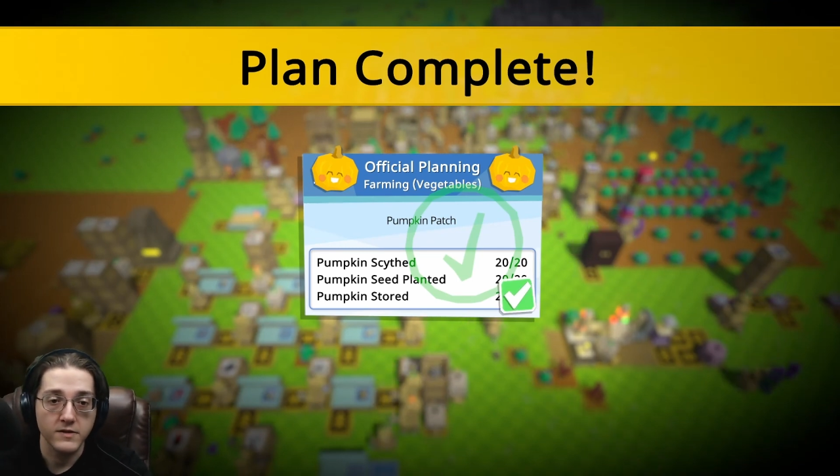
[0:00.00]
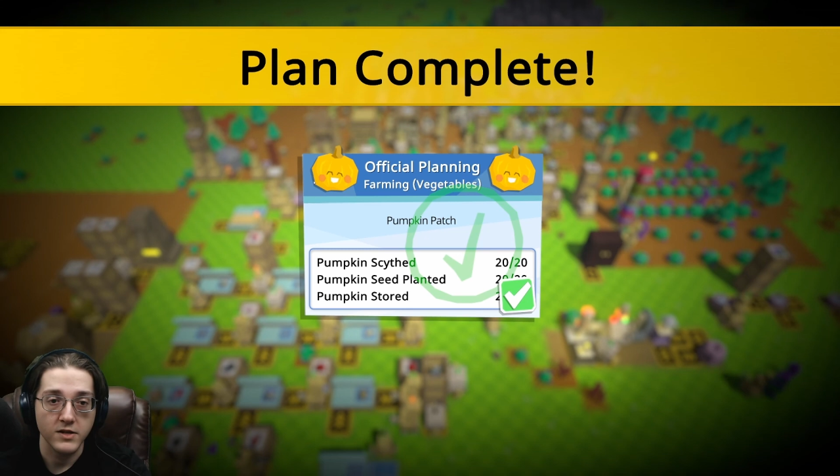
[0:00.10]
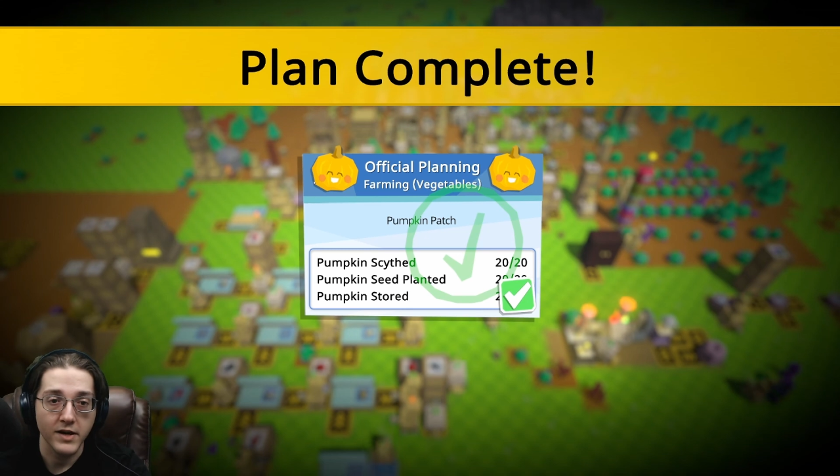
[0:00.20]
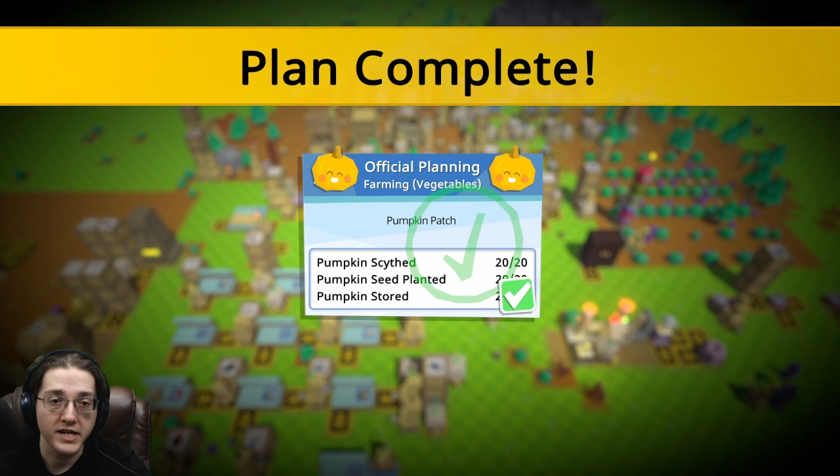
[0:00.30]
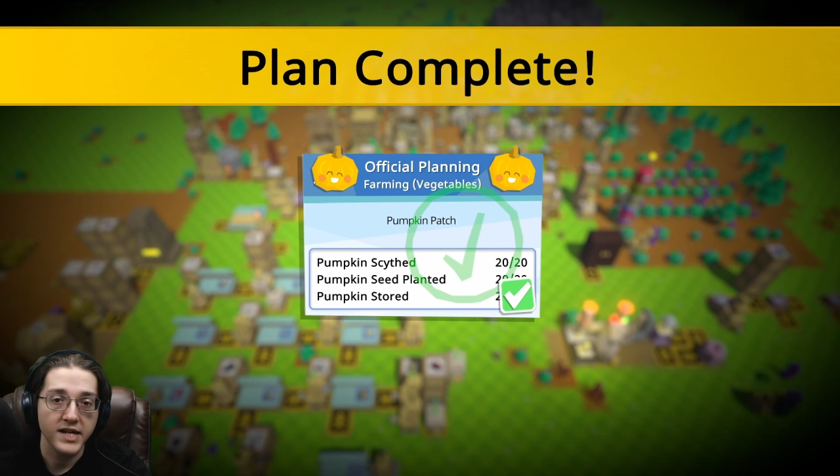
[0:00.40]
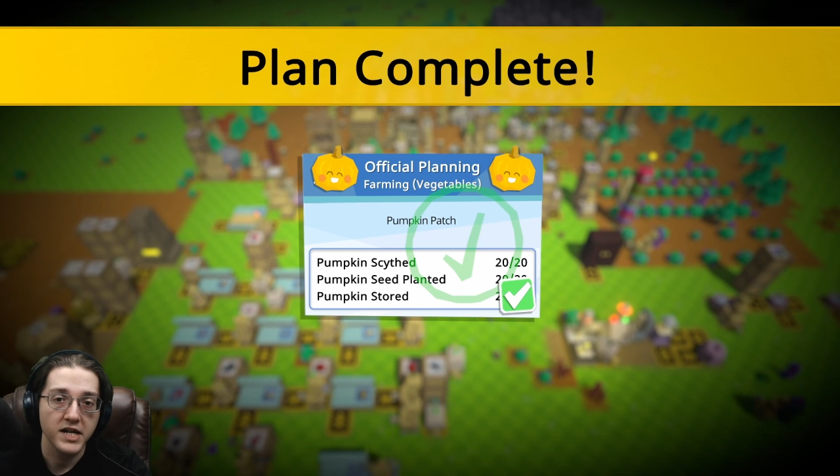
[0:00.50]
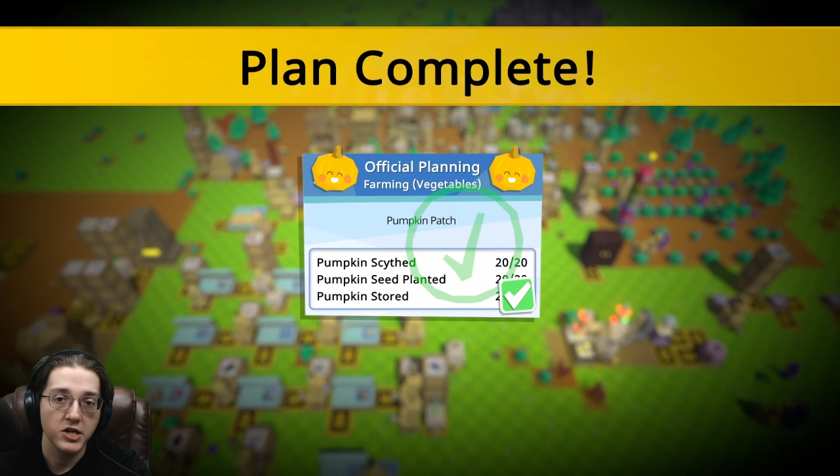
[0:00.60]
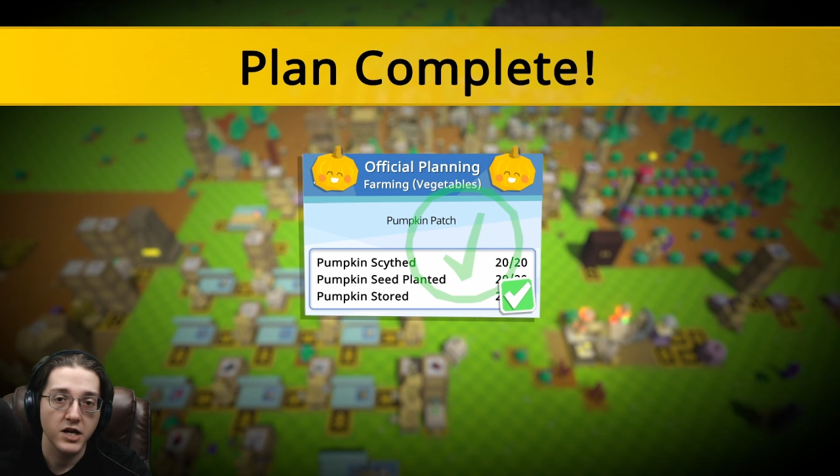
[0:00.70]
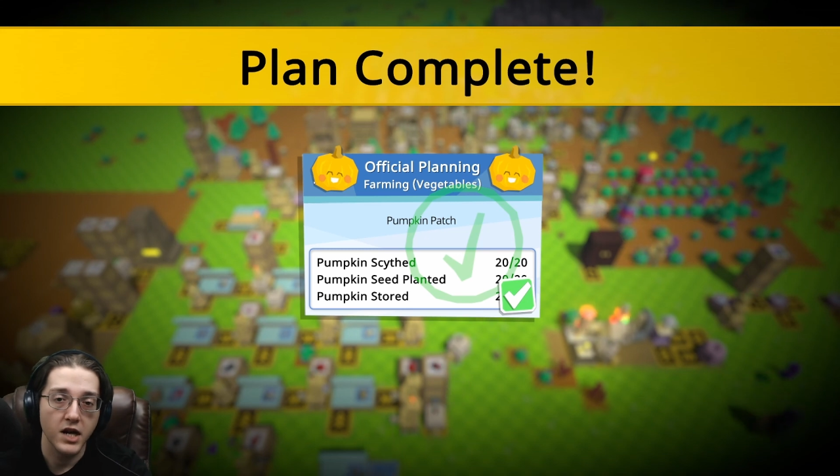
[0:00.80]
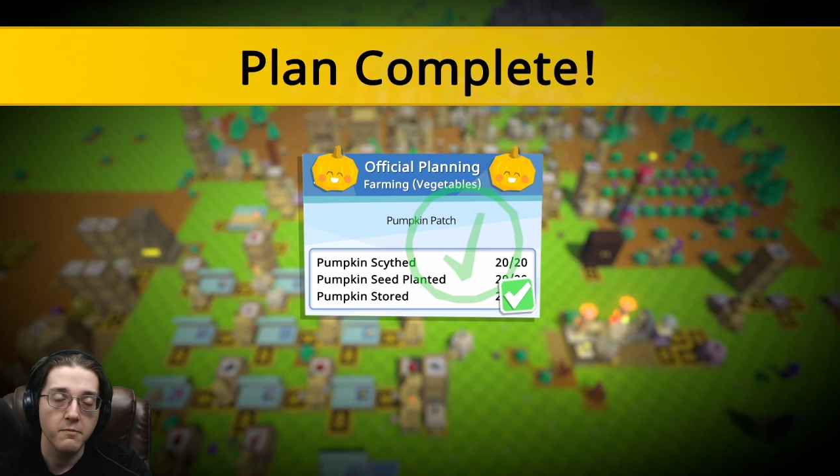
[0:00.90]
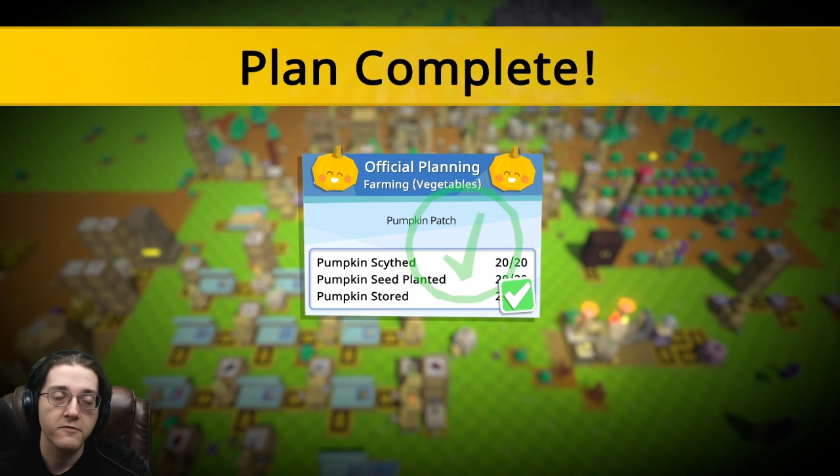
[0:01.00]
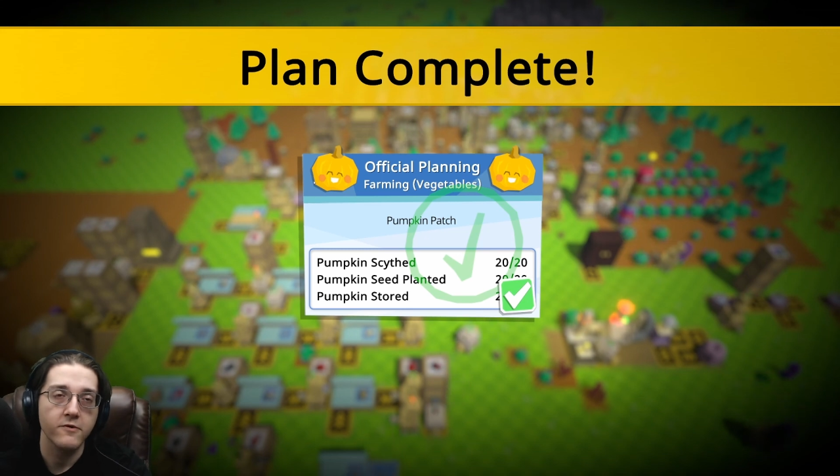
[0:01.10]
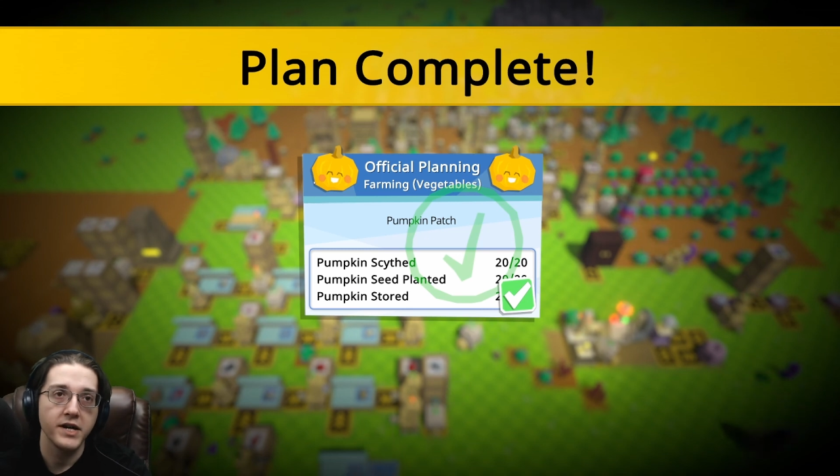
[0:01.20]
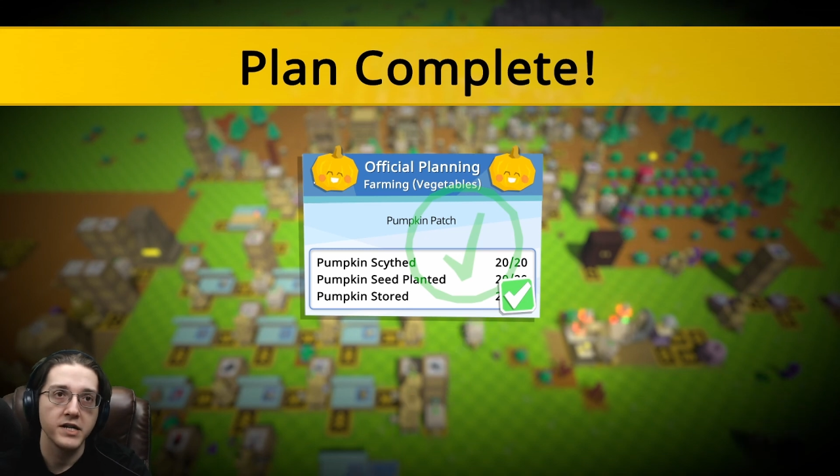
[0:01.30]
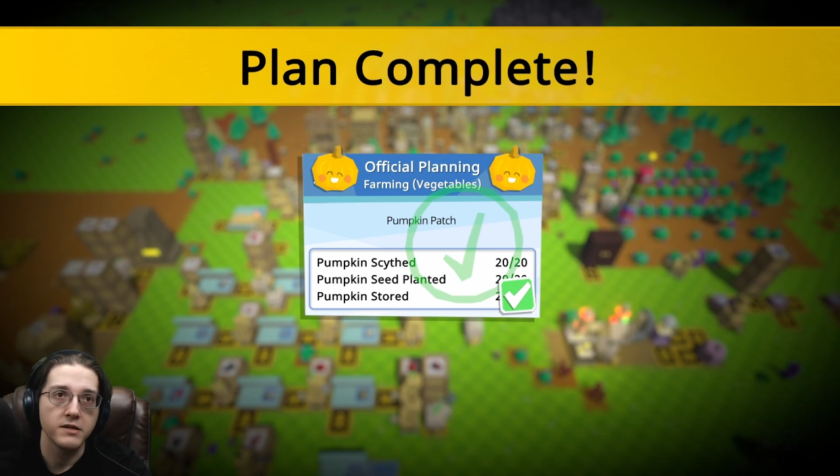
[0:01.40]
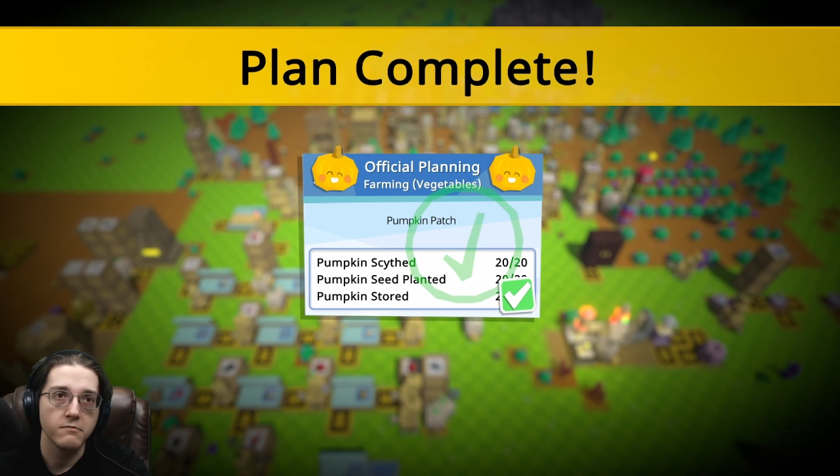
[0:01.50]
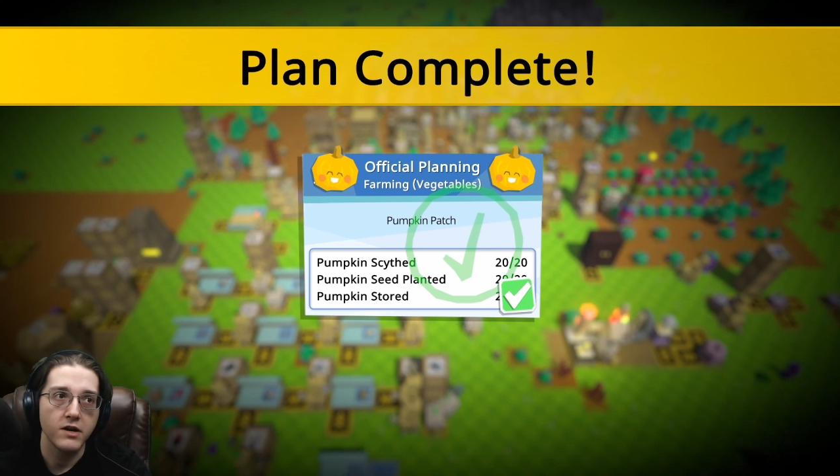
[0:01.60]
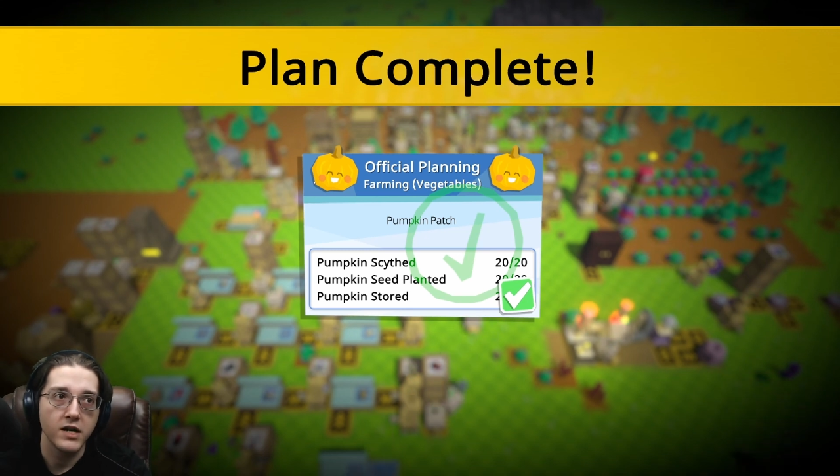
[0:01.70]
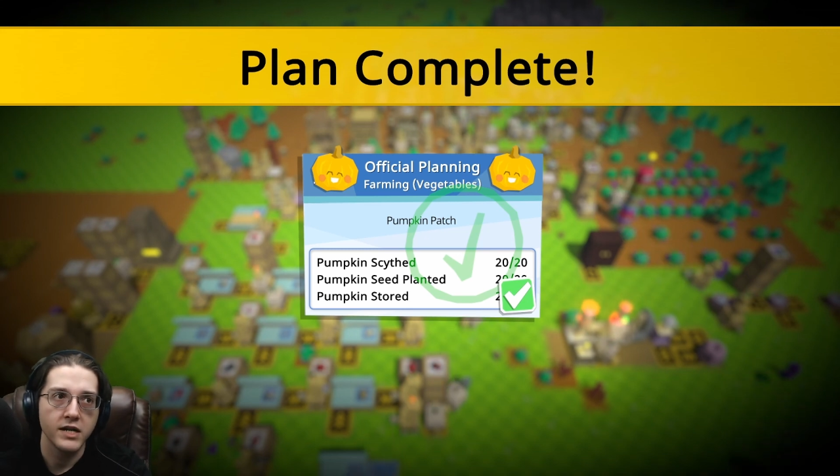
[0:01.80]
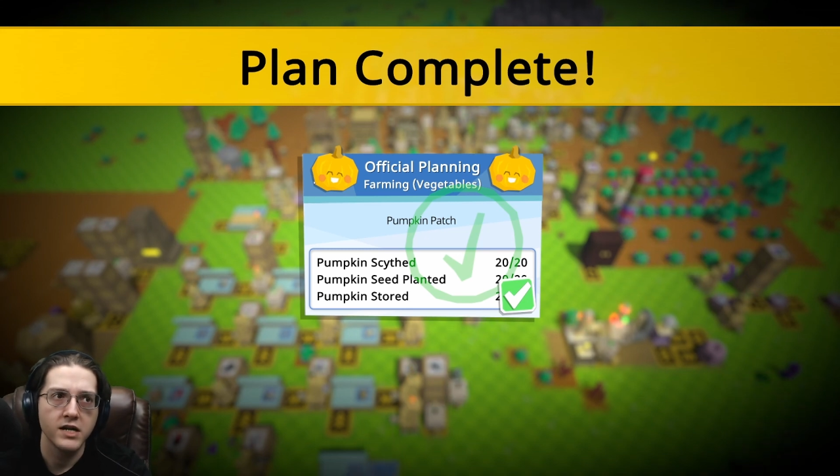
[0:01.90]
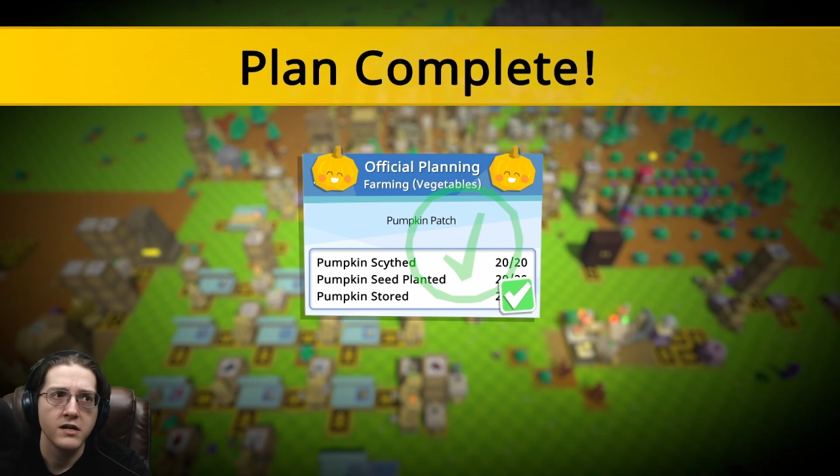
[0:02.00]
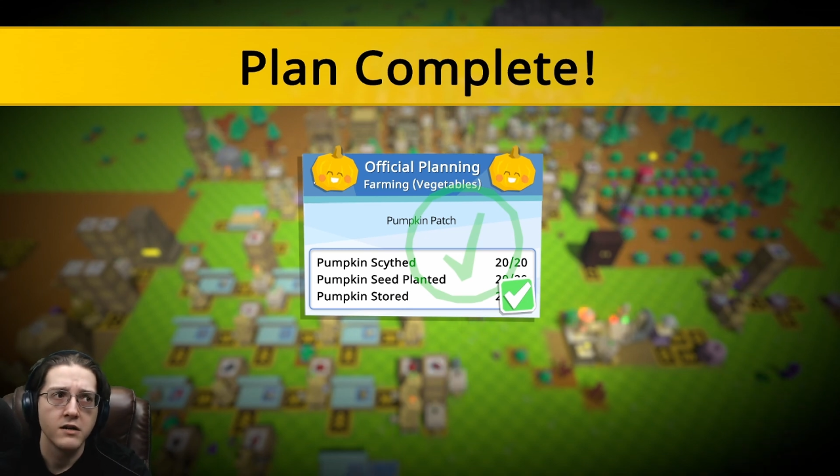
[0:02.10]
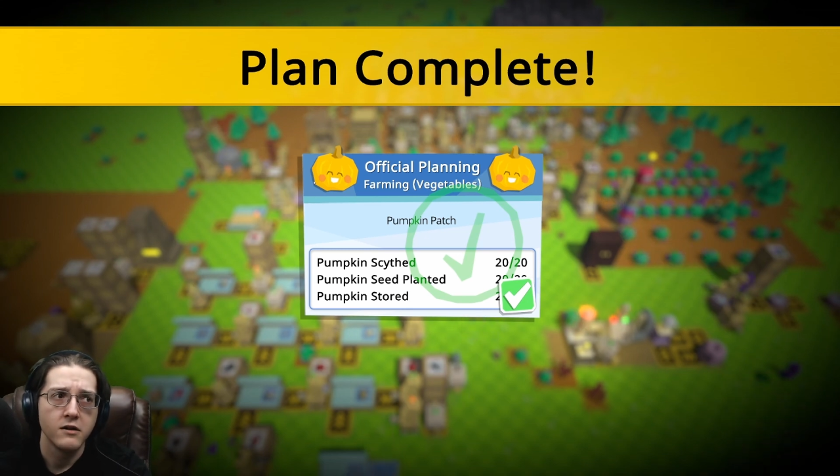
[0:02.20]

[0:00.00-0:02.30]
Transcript: So I can actually upgrade my